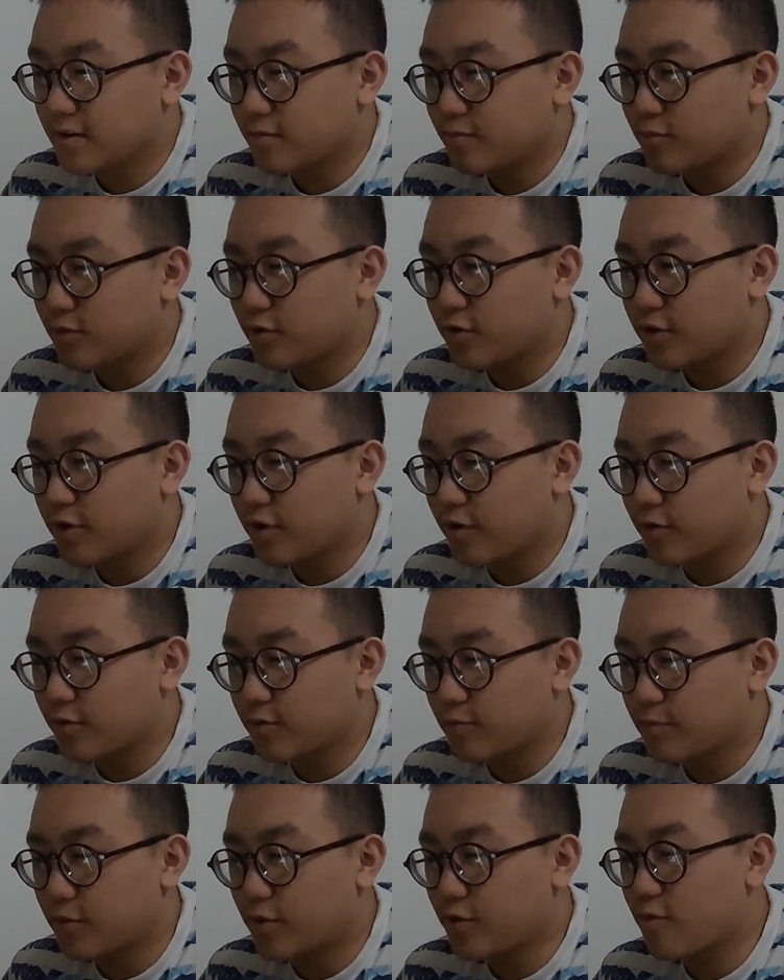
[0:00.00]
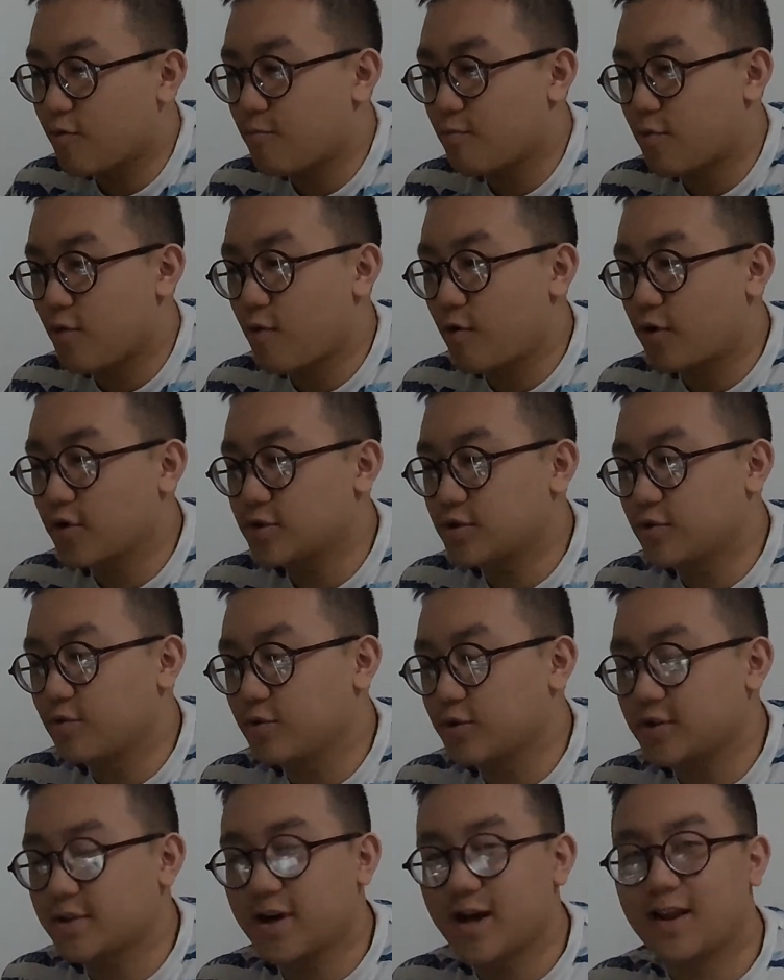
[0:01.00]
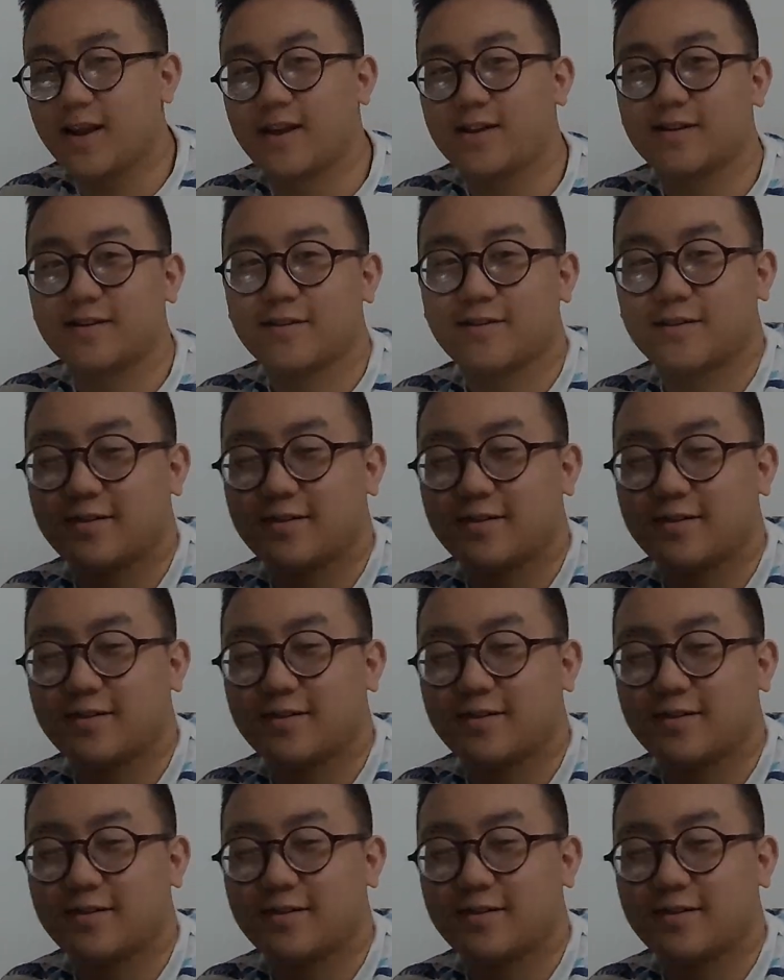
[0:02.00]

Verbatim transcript: Broke, broke us to go to Thailand.